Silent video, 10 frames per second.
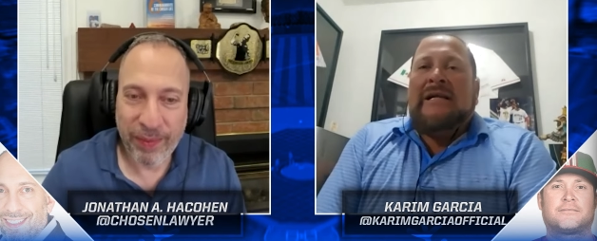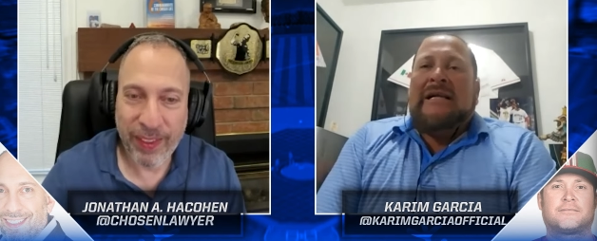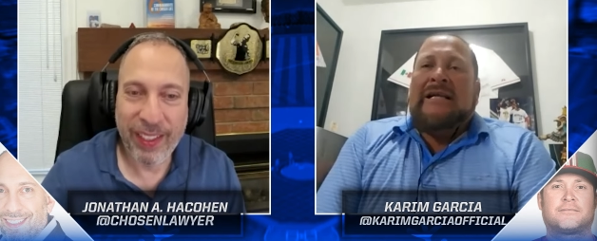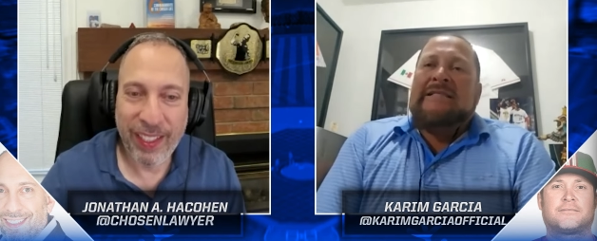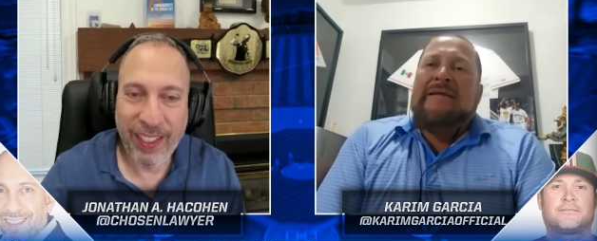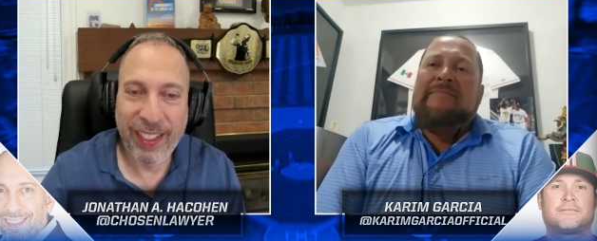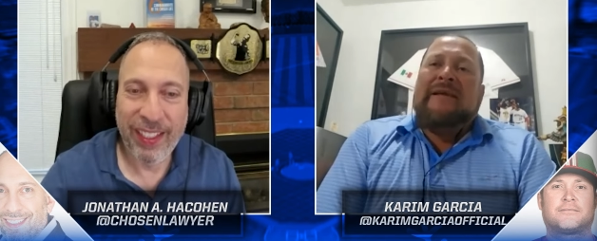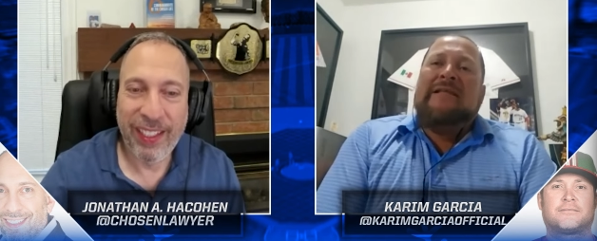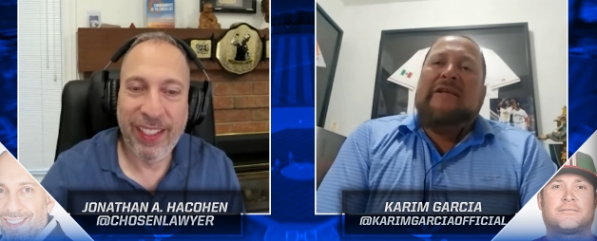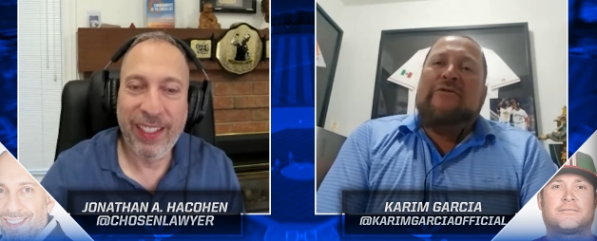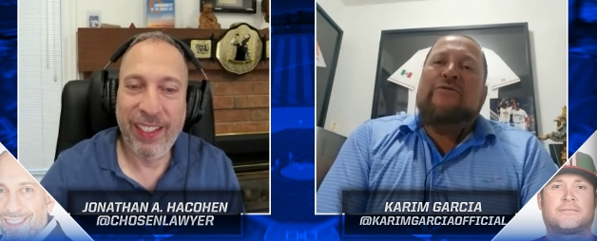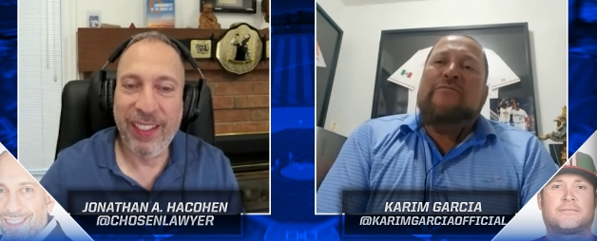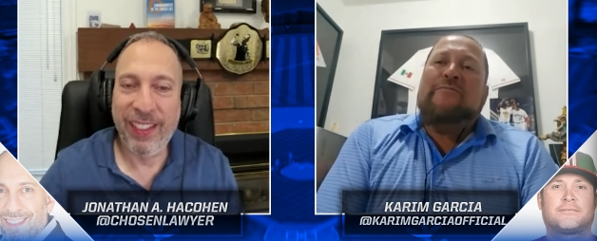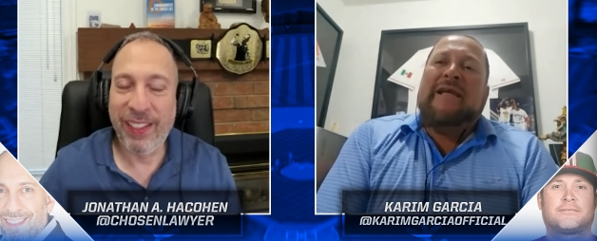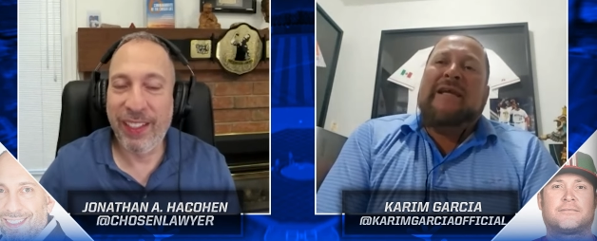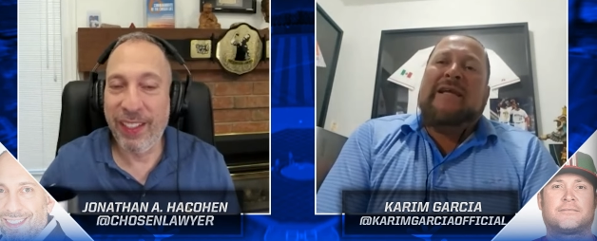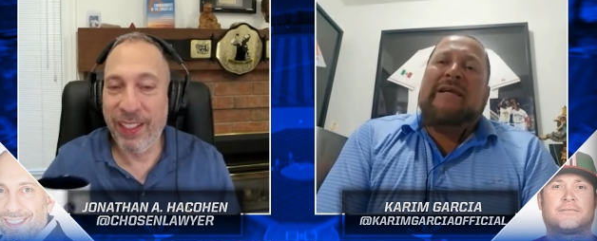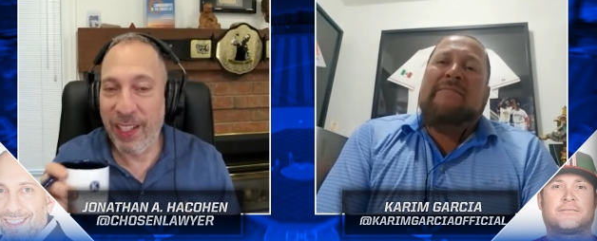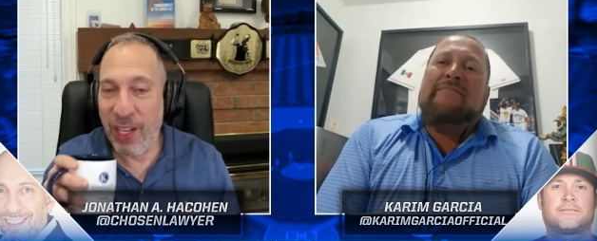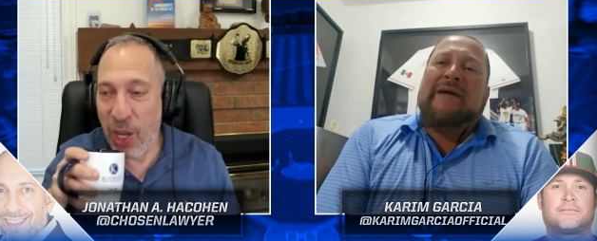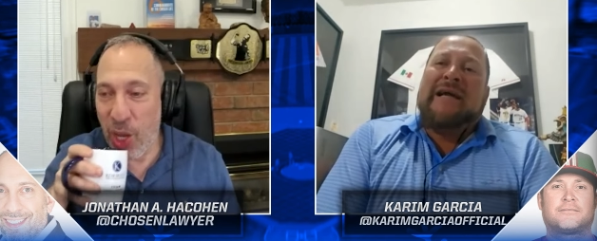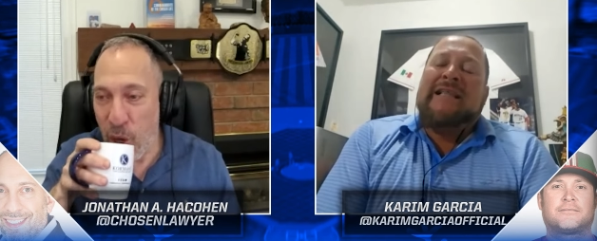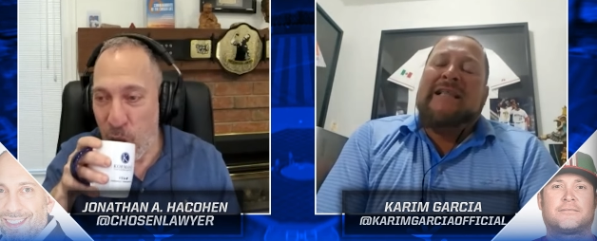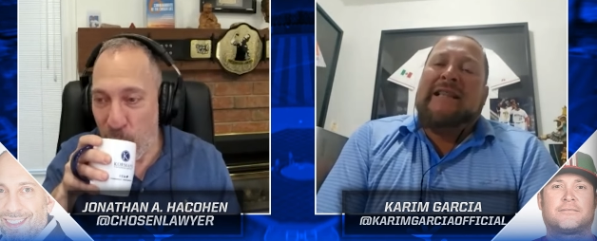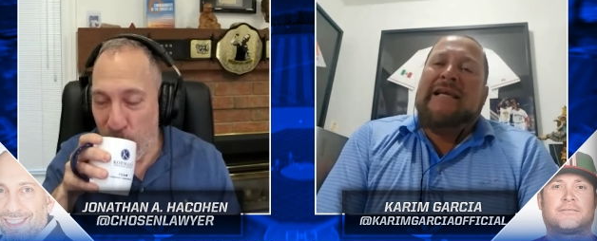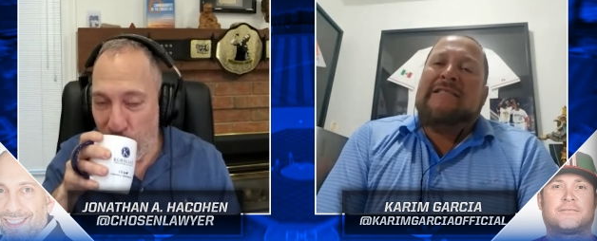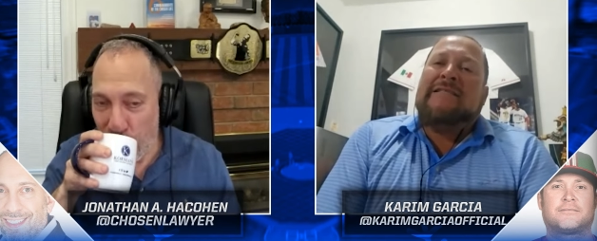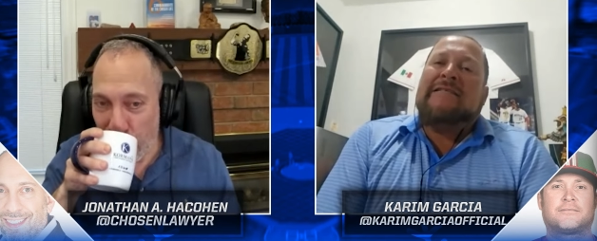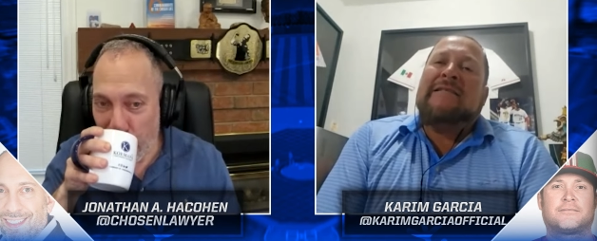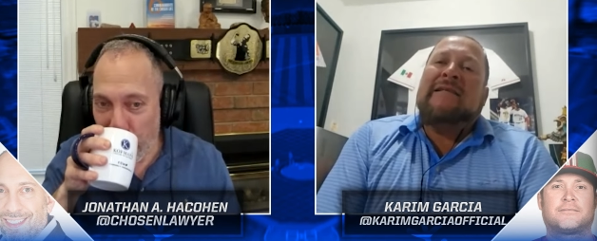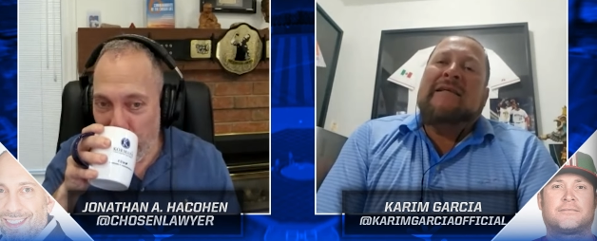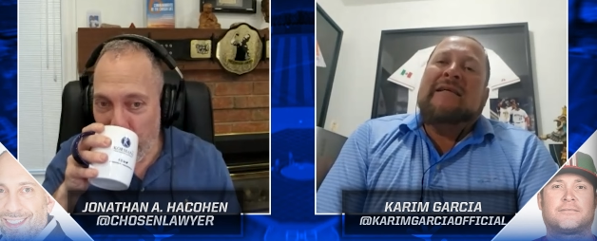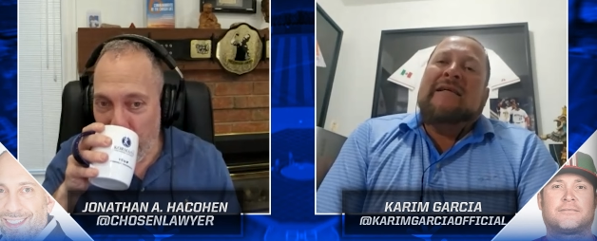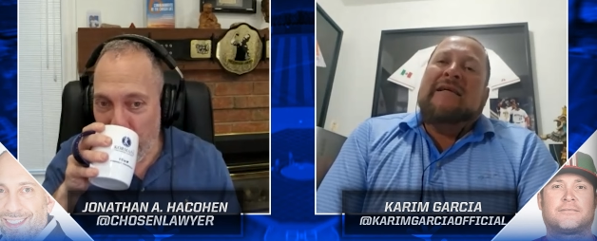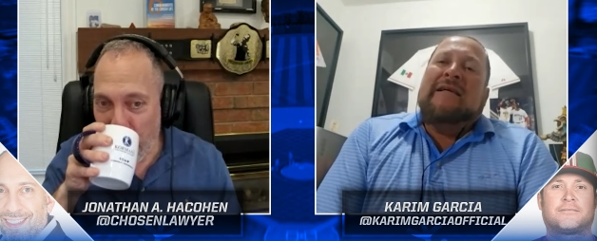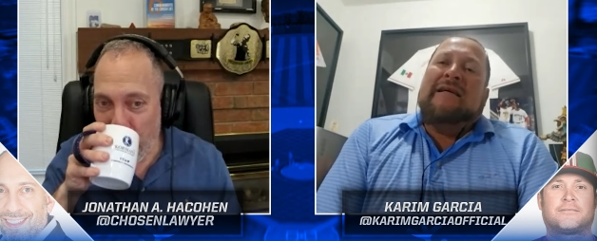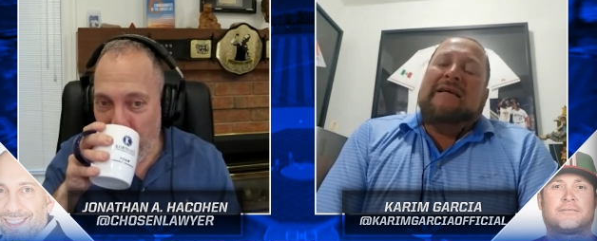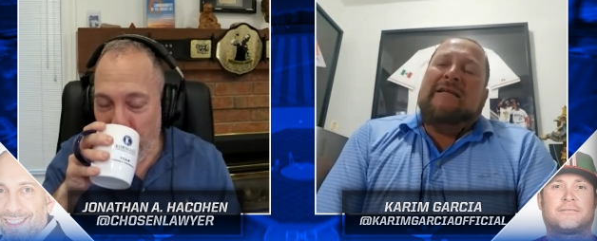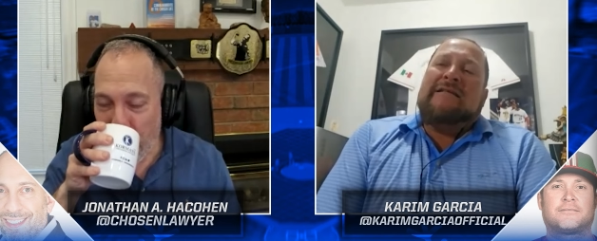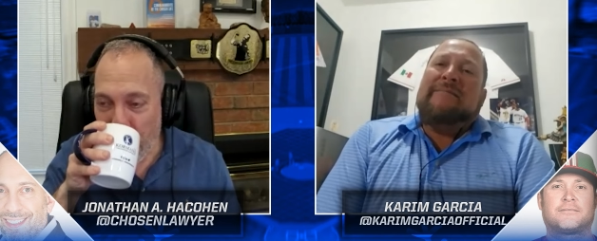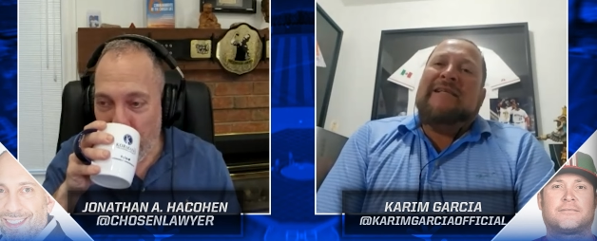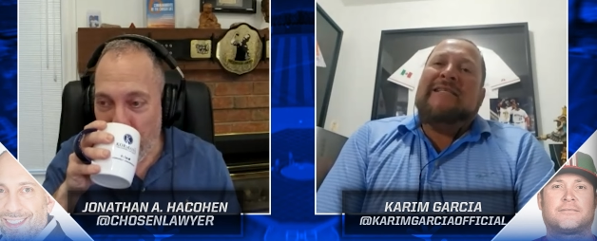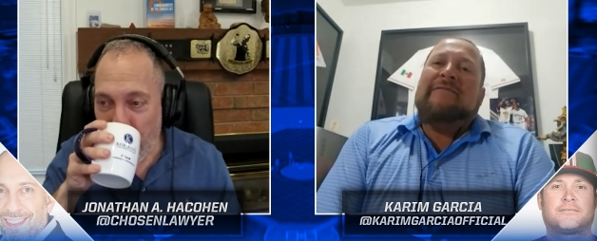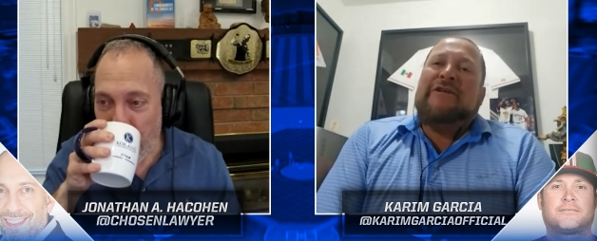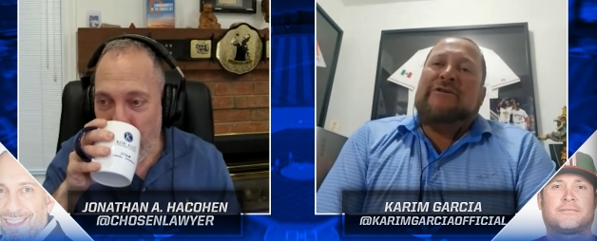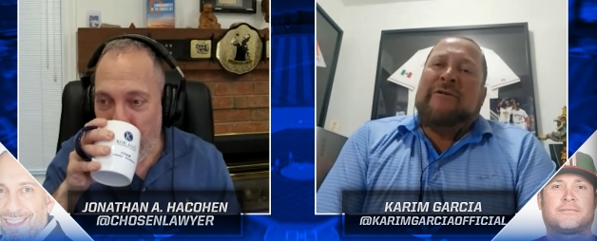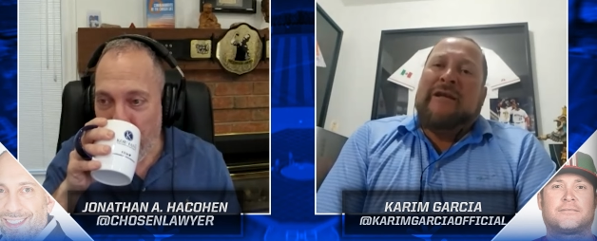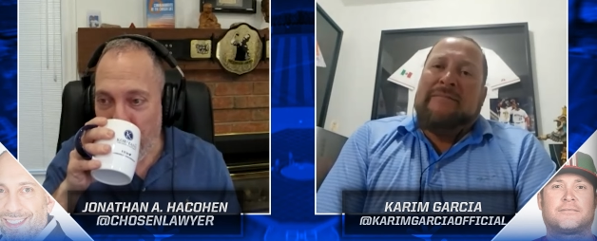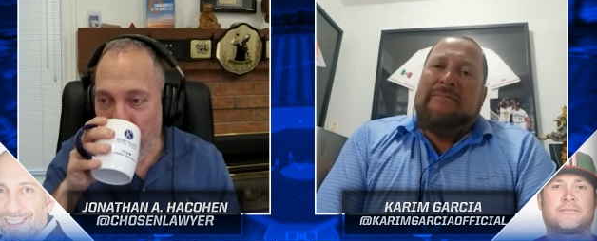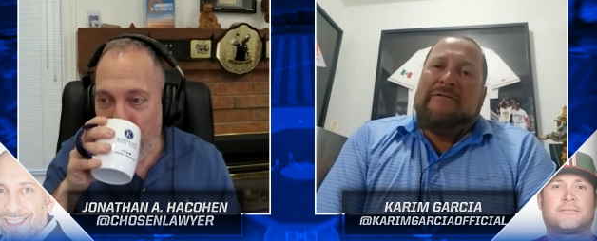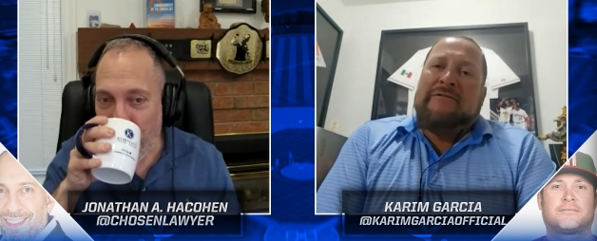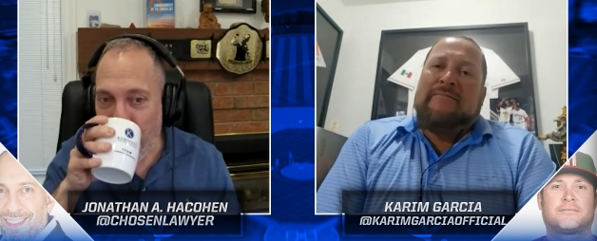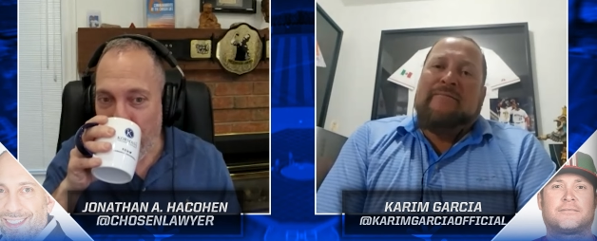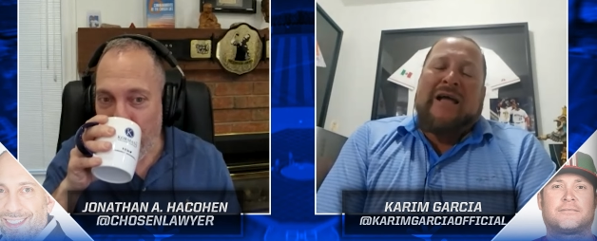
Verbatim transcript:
Speaker 1: and sometimes they do make back in the days some exhibition games.